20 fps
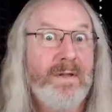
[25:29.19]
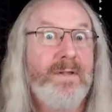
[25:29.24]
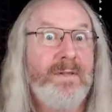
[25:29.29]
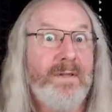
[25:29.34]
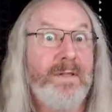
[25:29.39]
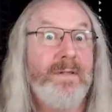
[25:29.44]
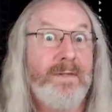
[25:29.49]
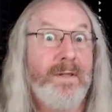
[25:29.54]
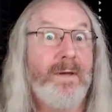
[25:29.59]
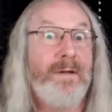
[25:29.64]

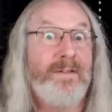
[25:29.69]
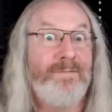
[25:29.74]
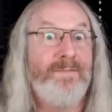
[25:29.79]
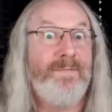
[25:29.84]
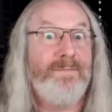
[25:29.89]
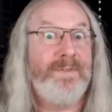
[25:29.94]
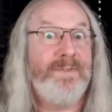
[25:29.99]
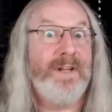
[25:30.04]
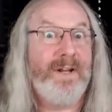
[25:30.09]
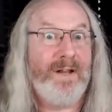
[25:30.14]
that
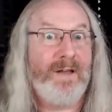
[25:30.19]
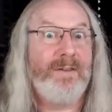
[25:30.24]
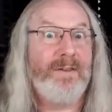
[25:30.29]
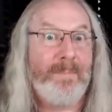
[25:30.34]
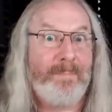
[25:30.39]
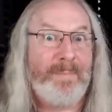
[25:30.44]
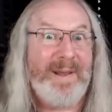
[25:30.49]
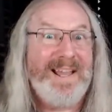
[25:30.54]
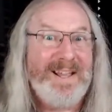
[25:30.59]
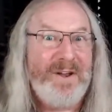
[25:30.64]

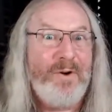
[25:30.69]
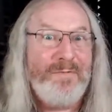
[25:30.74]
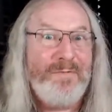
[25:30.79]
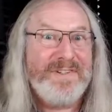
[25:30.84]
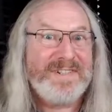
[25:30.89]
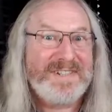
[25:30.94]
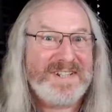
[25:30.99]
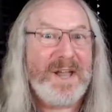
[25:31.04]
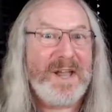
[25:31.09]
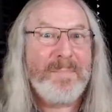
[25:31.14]
the payoff
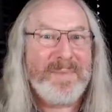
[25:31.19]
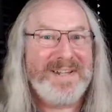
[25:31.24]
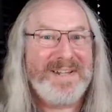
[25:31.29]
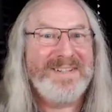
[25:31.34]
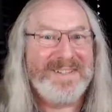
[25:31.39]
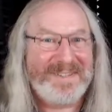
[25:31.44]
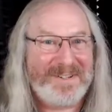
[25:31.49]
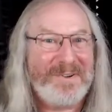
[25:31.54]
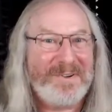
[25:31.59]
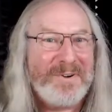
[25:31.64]
is coming,
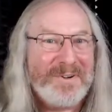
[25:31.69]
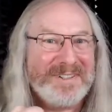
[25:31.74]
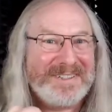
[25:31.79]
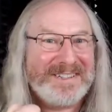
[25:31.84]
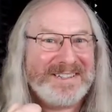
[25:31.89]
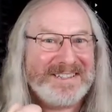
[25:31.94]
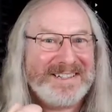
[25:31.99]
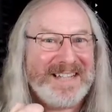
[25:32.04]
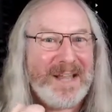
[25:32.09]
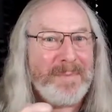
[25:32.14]
the chorus
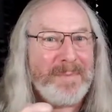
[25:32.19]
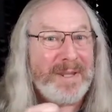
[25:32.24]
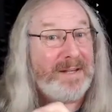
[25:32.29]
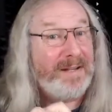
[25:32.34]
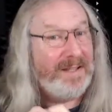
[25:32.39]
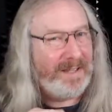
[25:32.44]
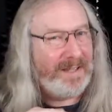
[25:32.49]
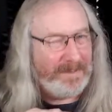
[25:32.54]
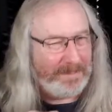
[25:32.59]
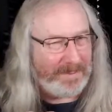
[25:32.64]
is
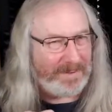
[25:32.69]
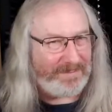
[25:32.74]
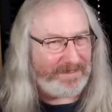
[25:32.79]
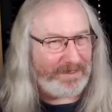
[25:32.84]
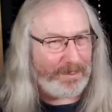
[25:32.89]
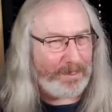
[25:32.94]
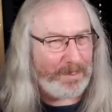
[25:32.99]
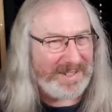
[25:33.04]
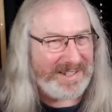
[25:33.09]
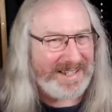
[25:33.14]
coming.
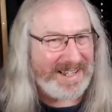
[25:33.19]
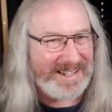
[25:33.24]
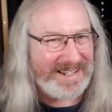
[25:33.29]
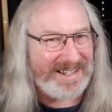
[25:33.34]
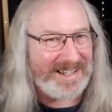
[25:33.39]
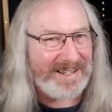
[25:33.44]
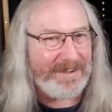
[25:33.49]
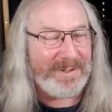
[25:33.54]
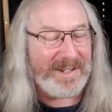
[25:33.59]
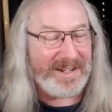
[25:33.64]
Before we get
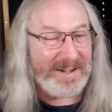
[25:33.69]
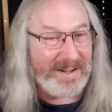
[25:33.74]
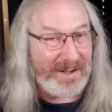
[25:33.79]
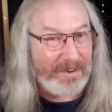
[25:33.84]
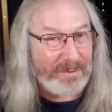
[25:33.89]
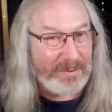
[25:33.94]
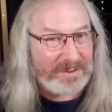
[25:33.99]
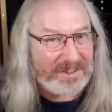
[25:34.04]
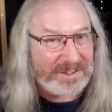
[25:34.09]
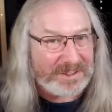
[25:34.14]
there, we're going to
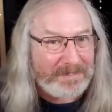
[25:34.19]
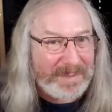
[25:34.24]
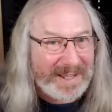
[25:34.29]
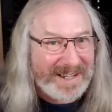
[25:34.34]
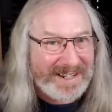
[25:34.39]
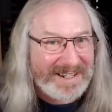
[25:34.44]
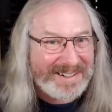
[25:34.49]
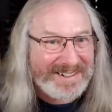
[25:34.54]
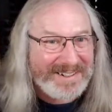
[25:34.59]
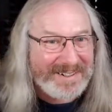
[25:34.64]
hold just
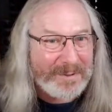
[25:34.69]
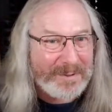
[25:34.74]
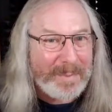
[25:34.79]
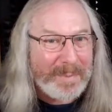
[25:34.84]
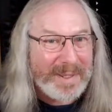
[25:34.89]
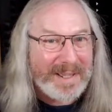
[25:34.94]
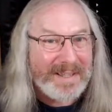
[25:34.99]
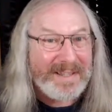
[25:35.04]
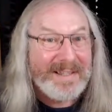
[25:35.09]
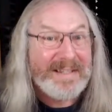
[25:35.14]
back a little
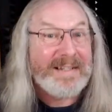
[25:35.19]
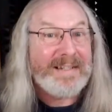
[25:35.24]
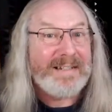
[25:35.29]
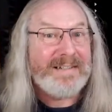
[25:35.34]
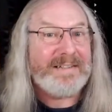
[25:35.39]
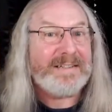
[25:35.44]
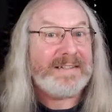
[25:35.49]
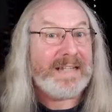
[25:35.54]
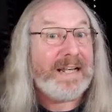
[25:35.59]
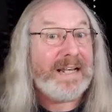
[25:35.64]
bit,
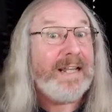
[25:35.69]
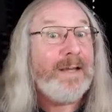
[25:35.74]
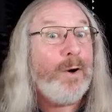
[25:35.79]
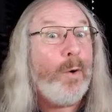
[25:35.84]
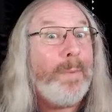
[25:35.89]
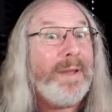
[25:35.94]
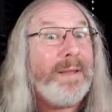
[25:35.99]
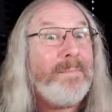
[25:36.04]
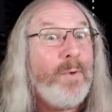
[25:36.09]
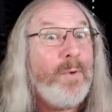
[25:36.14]
just a little
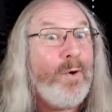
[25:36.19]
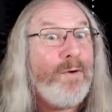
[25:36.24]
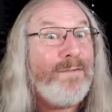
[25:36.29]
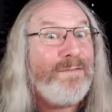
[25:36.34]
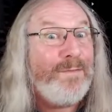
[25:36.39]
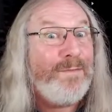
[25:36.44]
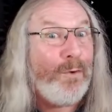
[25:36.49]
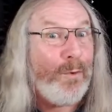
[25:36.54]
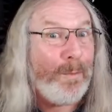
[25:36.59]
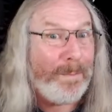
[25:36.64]
bit more
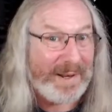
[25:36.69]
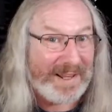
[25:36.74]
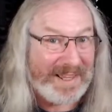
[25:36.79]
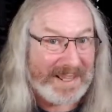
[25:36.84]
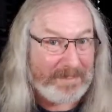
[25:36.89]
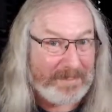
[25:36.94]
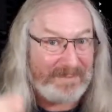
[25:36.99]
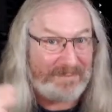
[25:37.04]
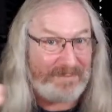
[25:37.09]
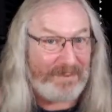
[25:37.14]

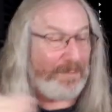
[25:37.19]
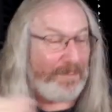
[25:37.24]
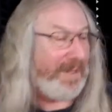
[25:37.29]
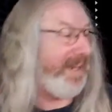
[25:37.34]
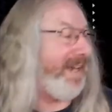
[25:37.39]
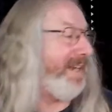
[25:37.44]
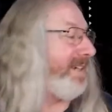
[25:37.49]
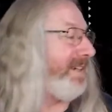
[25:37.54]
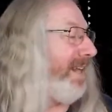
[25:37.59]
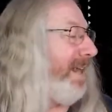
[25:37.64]
foreplay before we
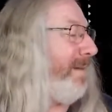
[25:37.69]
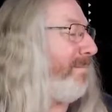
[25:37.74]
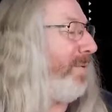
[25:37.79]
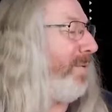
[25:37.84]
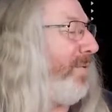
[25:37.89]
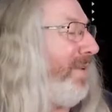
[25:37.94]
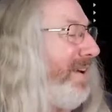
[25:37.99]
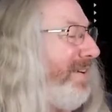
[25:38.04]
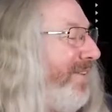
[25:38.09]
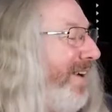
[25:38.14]
get to that
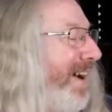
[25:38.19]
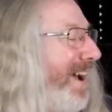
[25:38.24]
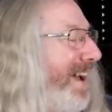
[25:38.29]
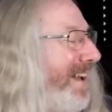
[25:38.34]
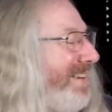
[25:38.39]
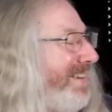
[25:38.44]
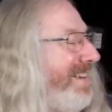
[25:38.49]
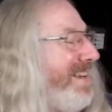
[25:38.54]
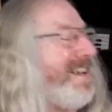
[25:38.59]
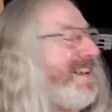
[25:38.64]
point,
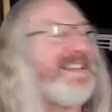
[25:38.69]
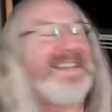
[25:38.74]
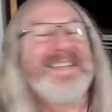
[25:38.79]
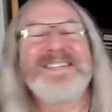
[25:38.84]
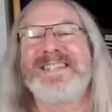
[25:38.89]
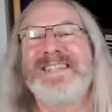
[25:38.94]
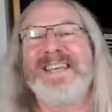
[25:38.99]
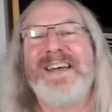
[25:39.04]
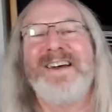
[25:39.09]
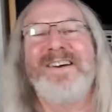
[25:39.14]
right?
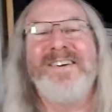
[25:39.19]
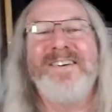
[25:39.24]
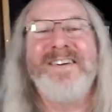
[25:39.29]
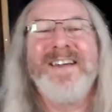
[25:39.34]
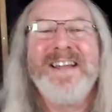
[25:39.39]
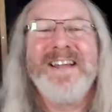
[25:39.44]
So